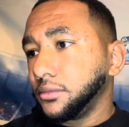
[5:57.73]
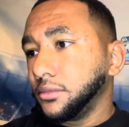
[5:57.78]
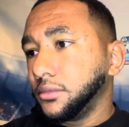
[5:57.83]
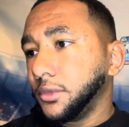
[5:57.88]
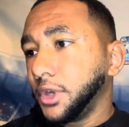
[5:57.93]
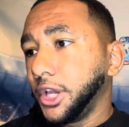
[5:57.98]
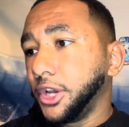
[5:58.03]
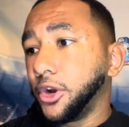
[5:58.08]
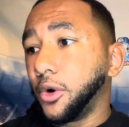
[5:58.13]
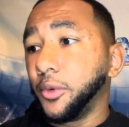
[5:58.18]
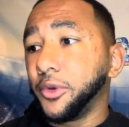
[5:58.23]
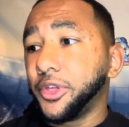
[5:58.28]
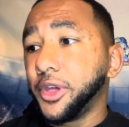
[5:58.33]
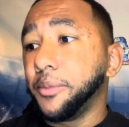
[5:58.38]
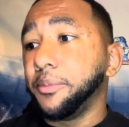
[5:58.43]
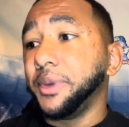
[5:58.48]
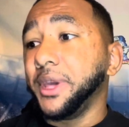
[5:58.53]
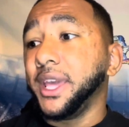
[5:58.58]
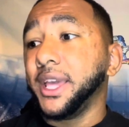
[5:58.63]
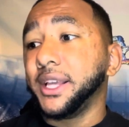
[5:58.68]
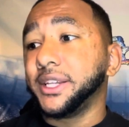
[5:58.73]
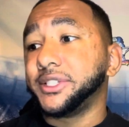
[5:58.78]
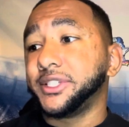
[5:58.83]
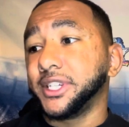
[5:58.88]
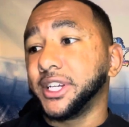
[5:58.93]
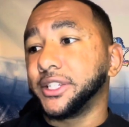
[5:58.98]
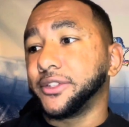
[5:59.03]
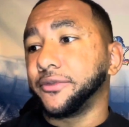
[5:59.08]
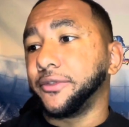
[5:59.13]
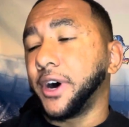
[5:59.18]

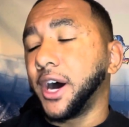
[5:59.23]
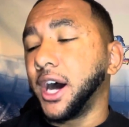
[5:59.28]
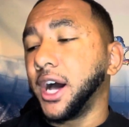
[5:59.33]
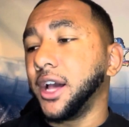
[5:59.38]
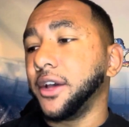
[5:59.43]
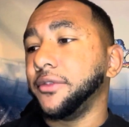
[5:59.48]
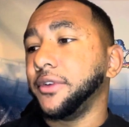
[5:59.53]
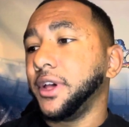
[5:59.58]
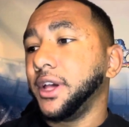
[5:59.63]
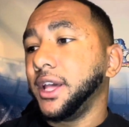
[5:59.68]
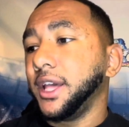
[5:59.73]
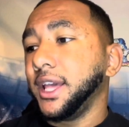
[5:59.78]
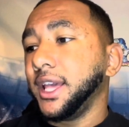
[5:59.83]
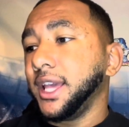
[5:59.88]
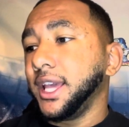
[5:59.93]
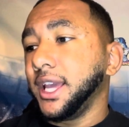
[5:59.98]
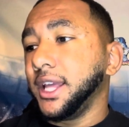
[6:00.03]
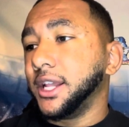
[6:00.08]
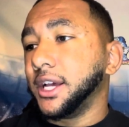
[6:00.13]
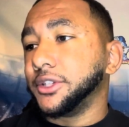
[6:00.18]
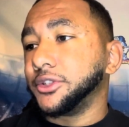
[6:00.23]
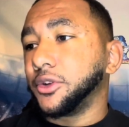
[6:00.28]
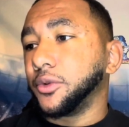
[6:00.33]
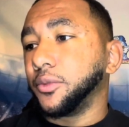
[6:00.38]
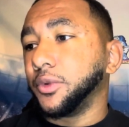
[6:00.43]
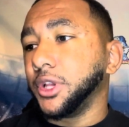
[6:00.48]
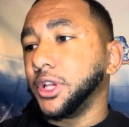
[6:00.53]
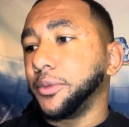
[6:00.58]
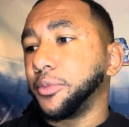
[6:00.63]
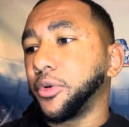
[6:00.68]
6'5", he doesn't
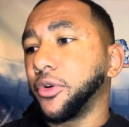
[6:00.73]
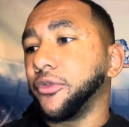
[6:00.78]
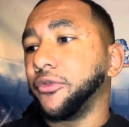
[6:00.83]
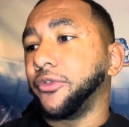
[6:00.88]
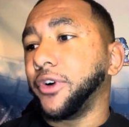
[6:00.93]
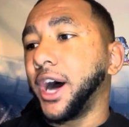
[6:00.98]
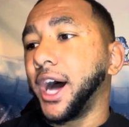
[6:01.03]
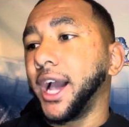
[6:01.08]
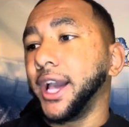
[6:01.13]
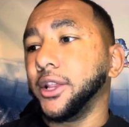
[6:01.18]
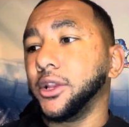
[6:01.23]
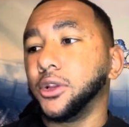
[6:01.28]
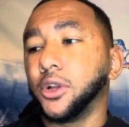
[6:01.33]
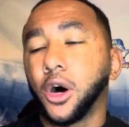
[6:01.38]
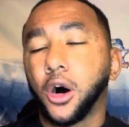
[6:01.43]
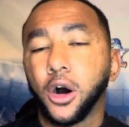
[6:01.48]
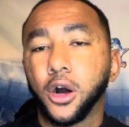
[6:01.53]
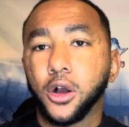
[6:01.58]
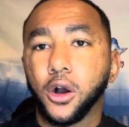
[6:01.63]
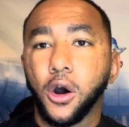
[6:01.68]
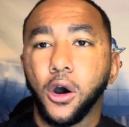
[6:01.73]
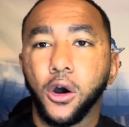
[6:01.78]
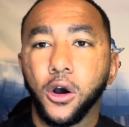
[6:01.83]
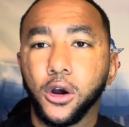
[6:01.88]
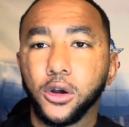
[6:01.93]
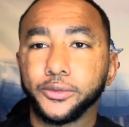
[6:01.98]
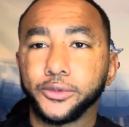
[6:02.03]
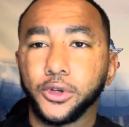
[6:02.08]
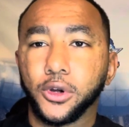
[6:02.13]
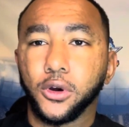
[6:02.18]
really provide long
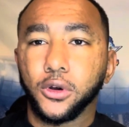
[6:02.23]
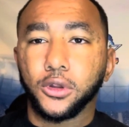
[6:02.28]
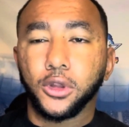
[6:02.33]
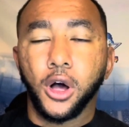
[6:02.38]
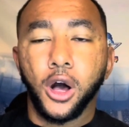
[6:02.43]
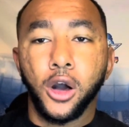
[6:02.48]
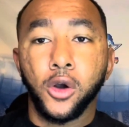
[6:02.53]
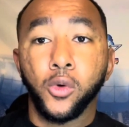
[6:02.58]
arms or a long